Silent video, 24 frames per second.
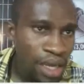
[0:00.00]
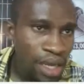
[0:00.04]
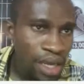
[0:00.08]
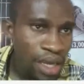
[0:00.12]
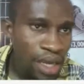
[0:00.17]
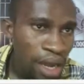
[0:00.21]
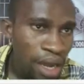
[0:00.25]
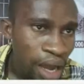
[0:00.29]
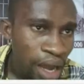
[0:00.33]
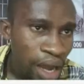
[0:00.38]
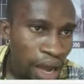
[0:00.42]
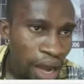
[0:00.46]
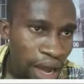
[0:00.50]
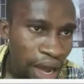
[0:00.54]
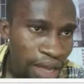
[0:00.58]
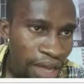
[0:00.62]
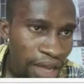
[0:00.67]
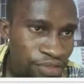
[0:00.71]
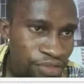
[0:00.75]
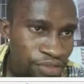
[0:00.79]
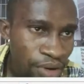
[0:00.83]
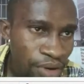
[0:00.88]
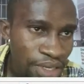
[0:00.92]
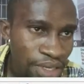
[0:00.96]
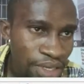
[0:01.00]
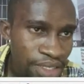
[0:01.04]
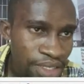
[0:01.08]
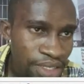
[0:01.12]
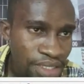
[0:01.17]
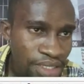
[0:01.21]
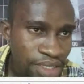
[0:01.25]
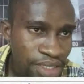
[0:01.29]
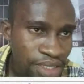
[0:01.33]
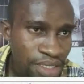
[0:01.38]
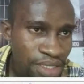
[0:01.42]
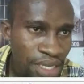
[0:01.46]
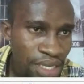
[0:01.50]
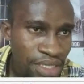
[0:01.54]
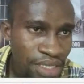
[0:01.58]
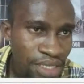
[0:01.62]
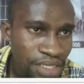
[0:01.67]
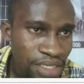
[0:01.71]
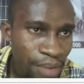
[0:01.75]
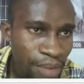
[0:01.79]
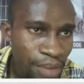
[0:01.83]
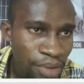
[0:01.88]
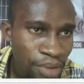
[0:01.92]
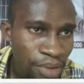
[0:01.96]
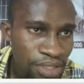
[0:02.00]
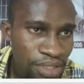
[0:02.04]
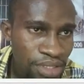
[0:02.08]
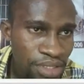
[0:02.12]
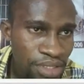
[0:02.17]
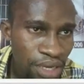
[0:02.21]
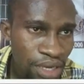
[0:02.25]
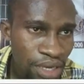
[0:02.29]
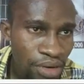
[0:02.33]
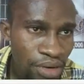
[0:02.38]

I draw a center point circle.